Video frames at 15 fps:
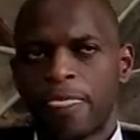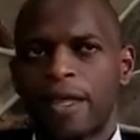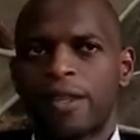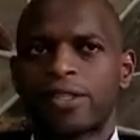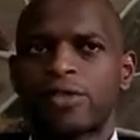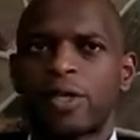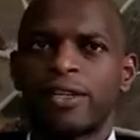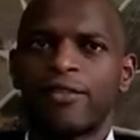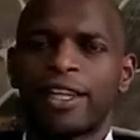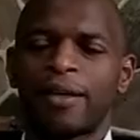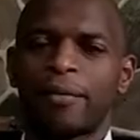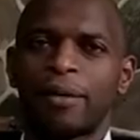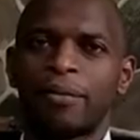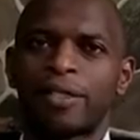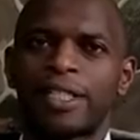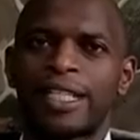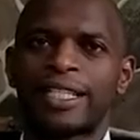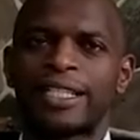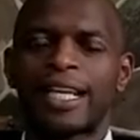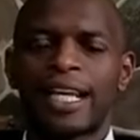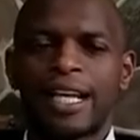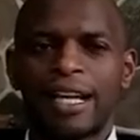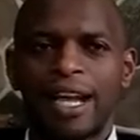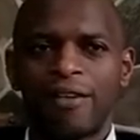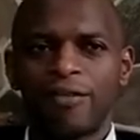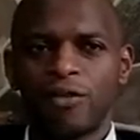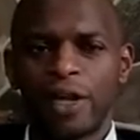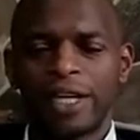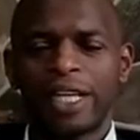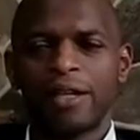And that's why even the Bible says,
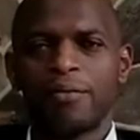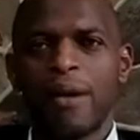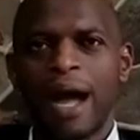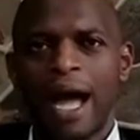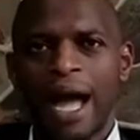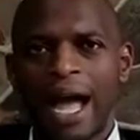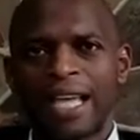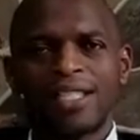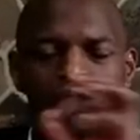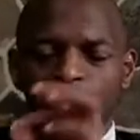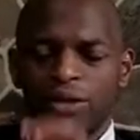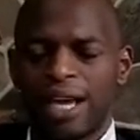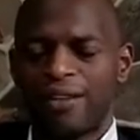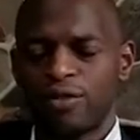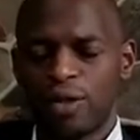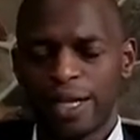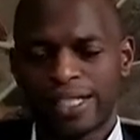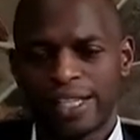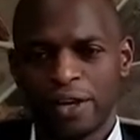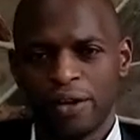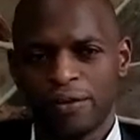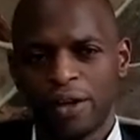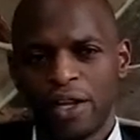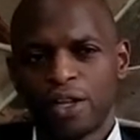love your neighbor as you love yourself.